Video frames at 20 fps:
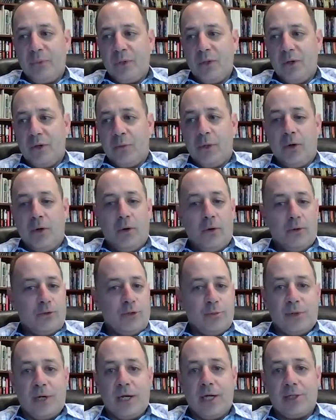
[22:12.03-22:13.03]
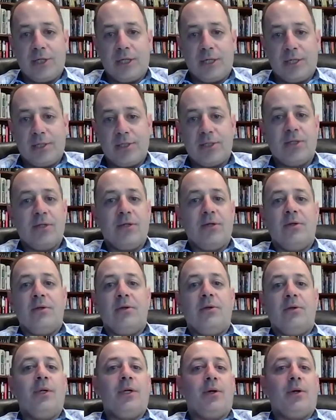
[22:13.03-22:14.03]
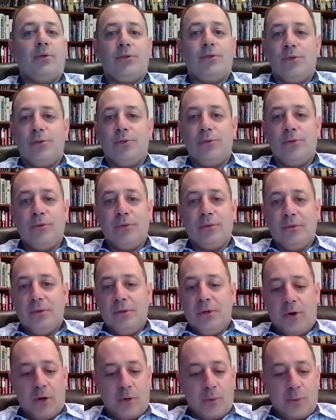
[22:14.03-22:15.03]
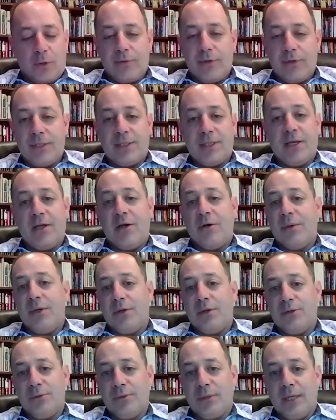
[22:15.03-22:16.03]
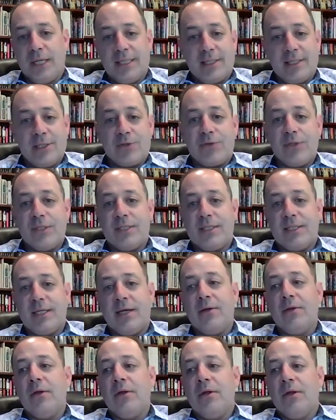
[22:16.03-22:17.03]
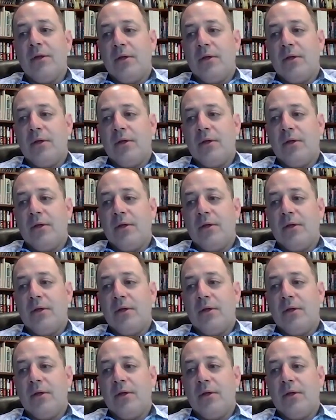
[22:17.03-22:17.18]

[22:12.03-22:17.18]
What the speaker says: Look, we all do projects. We all do hardware resale. We all do license resale.